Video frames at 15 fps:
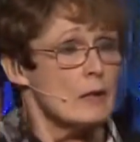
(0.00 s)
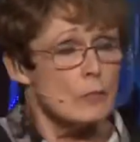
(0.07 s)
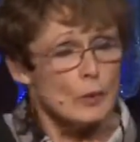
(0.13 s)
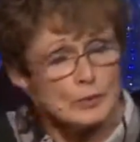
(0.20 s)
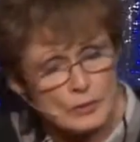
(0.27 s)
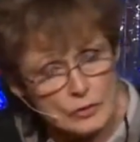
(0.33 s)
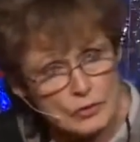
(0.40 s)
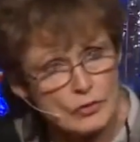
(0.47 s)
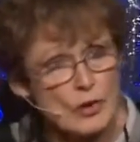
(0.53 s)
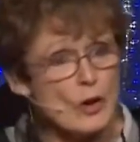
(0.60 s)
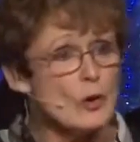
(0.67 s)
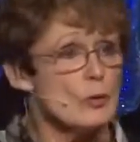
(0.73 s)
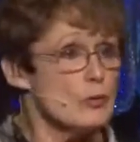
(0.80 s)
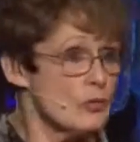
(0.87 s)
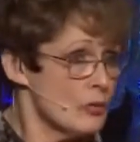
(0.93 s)
What this
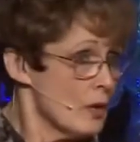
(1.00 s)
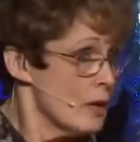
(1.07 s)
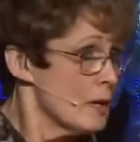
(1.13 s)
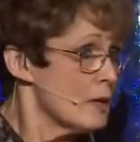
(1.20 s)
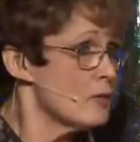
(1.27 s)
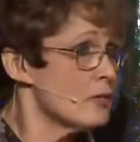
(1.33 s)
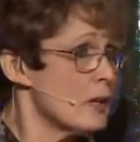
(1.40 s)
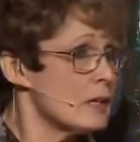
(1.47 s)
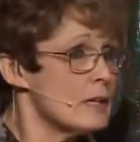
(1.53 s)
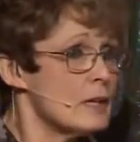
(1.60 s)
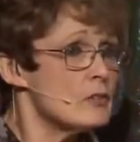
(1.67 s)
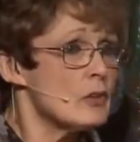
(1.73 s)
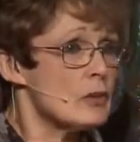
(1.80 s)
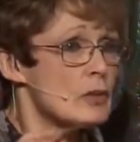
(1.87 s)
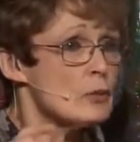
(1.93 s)
shows is that
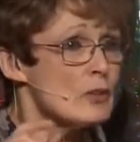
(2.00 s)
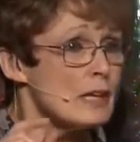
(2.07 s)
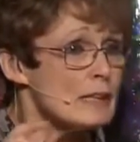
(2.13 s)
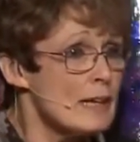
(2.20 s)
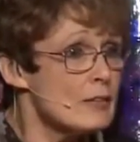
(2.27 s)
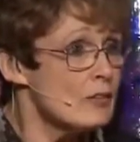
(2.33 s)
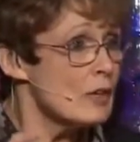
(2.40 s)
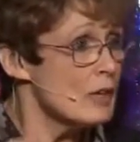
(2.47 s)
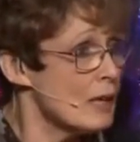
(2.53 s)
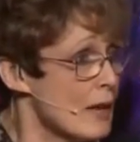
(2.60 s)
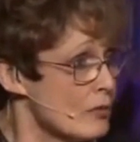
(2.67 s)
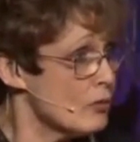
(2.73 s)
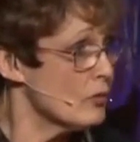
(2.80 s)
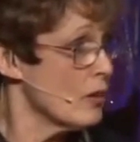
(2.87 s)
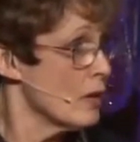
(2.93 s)
kids are using less and
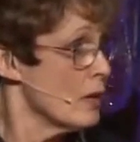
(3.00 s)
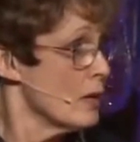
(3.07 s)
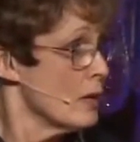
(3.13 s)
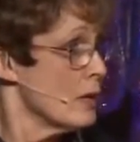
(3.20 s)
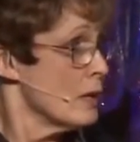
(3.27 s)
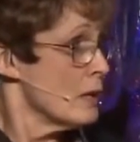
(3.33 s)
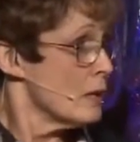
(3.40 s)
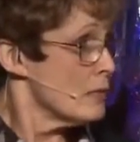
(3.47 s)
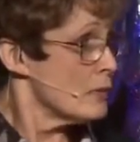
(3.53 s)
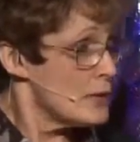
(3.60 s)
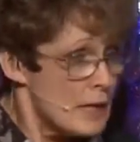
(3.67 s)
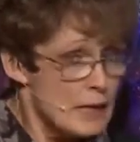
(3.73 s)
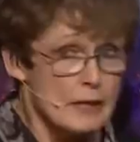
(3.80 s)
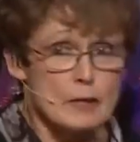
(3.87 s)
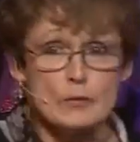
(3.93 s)
less
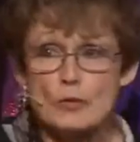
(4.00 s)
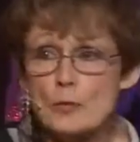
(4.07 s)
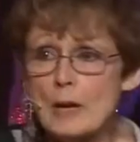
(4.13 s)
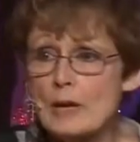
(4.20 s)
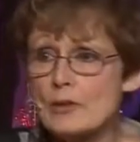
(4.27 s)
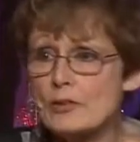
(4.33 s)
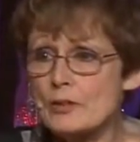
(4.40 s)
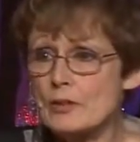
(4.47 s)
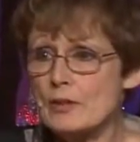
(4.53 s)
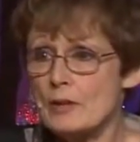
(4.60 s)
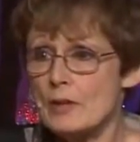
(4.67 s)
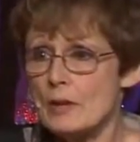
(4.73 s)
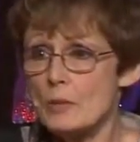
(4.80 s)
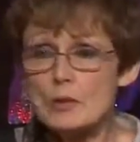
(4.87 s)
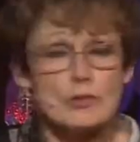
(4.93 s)
phonetic information,
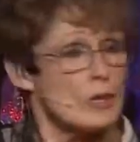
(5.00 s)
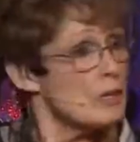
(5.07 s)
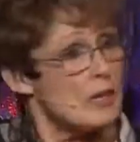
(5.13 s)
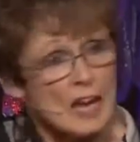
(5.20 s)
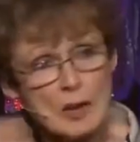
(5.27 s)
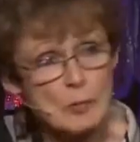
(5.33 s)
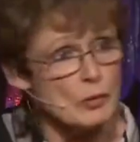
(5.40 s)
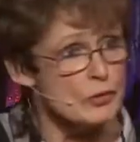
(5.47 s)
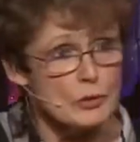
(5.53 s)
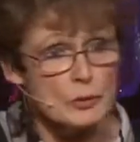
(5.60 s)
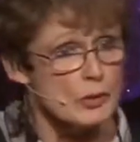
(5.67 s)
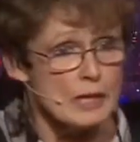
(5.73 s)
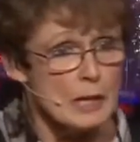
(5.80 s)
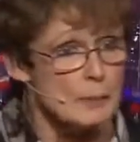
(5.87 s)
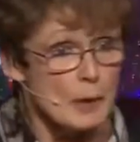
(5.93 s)
which enables you
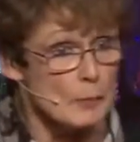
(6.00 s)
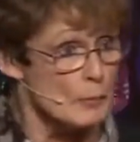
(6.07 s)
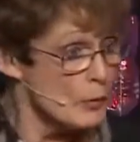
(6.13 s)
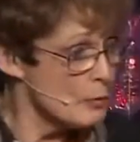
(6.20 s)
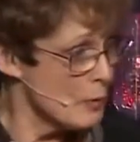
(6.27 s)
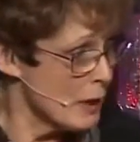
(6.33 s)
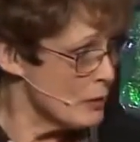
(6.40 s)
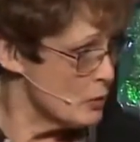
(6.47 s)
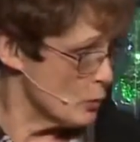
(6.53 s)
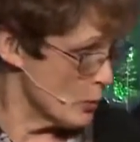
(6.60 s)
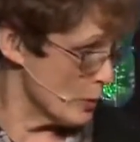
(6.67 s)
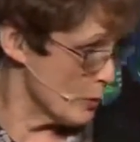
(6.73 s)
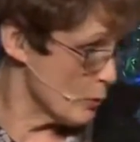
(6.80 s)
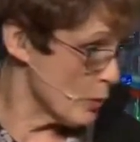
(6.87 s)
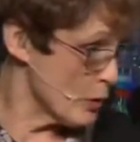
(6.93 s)
to keep up with my
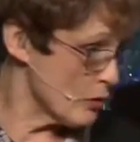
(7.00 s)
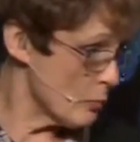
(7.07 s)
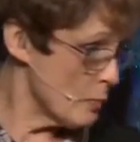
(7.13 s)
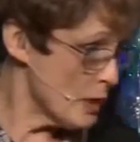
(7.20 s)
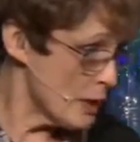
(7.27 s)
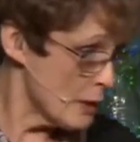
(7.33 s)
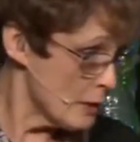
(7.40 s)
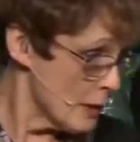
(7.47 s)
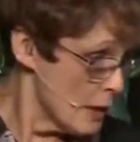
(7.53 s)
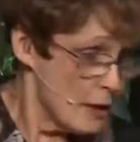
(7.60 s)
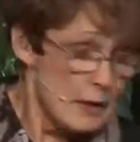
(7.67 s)
200 words a minute.